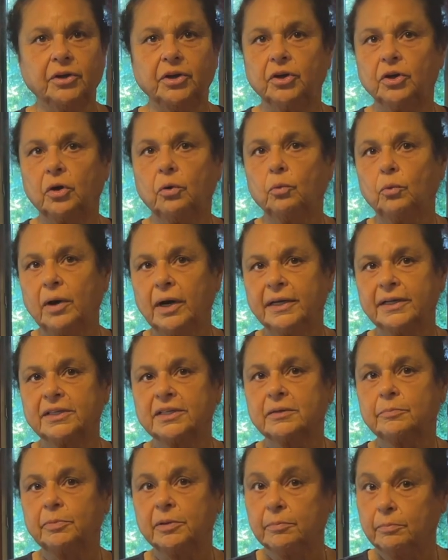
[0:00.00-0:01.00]
You don't want it
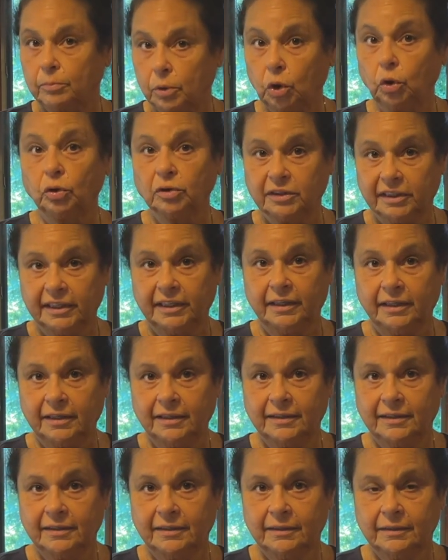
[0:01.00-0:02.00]
to be moldy.
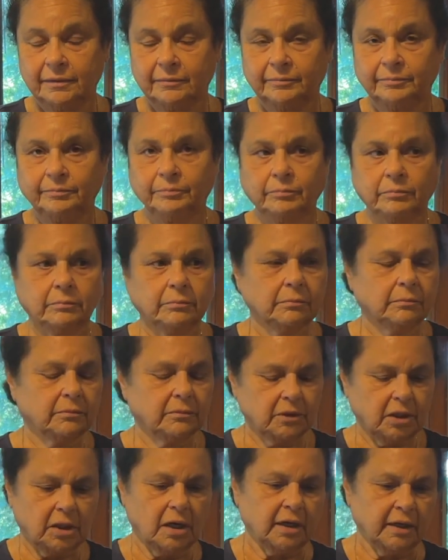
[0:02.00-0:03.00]

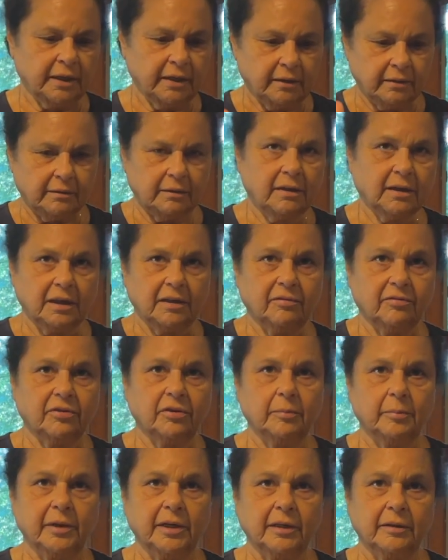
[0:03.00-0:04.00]
Cut it for a
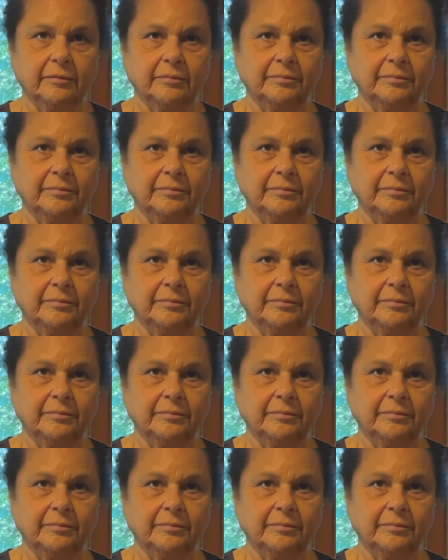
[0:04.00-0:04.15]
minute.